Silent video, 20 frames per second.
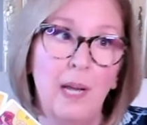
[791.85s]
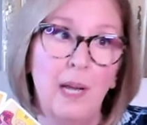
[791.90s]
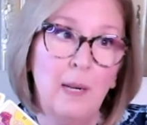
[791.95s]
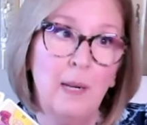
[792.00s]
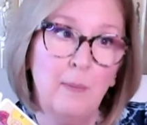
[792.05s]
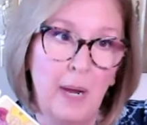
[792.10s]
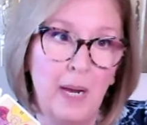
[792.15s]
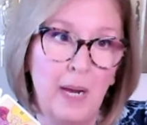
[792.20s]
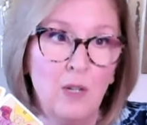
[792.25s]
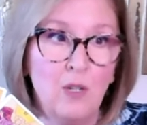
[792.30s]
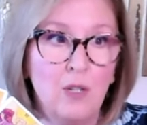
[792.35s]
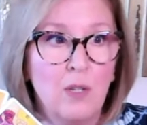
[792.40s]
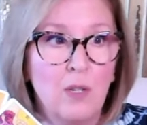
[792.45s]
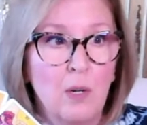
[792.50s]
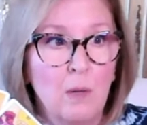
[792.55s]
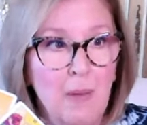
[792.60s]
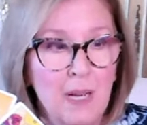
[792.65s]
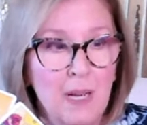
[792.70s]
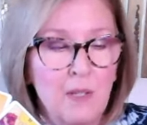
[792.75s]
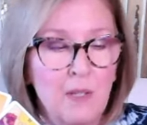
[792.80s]
and pages
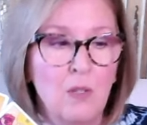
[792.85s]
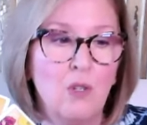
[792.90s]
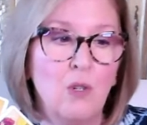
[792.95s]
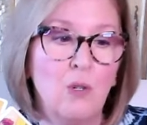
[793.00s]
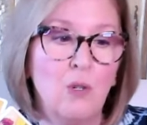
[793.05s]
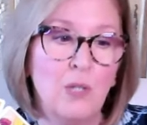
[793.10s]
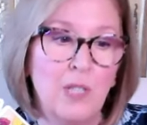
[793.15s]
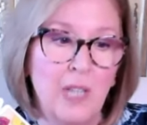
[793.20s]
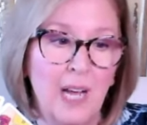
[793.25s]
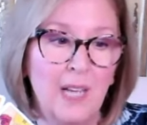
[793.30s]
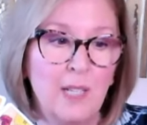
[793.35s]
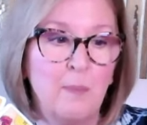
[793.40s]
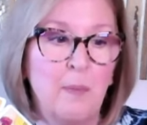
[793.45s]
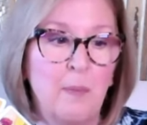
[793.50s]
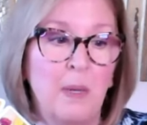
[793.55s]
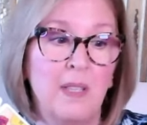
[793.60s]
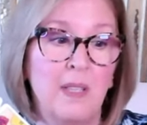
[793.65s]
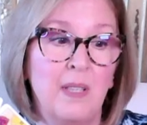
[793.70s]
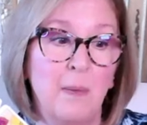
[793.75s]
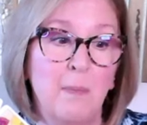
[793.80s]
are messengers, yes,
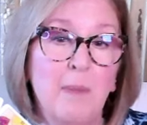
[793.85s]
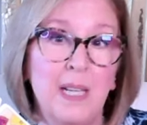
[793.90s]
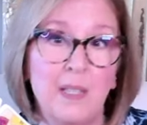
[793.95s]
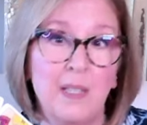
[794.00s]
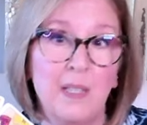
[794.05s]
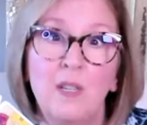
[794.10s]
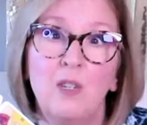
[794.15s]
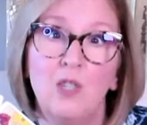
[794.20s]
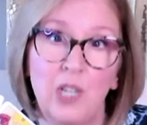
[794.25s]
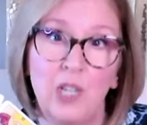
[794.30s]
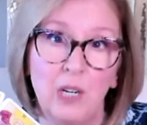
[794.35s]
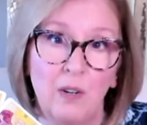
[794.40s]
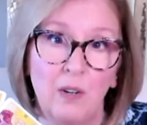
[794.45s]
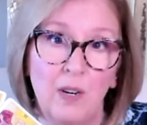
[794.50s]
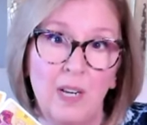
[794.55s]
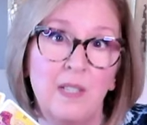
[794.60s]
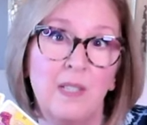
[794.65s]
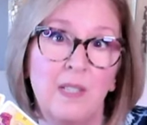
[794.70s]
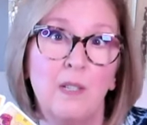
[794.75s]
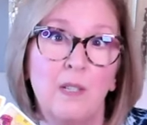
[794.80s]
but the message here
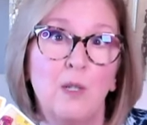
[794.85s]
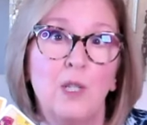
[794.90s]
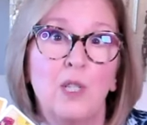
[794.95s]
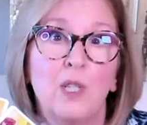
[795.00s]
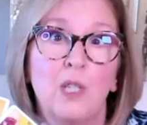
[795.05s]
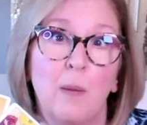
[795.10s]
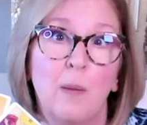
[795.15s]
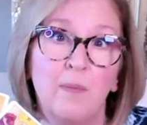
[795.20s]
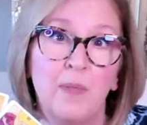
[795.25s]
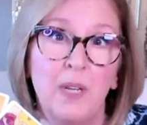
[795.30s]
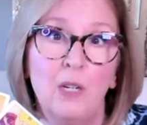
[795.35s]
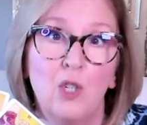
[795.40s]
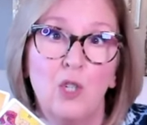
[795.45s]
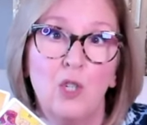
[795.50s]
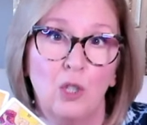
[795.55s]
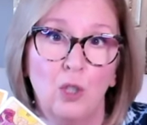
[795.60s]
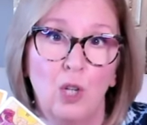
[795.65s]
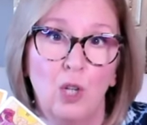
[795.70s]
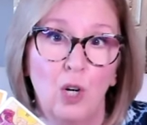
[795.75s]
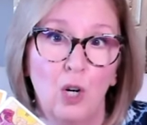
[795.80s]
is there's something
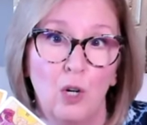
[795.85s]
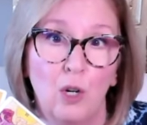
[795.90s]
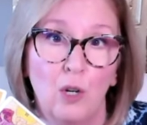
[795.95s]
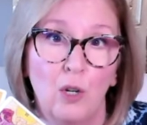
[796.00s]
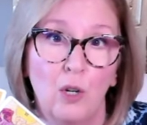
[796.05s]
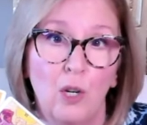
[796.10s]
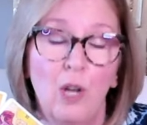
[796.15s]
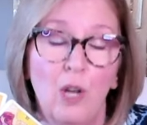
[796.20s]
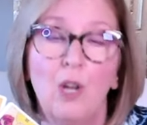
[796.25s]
to learn.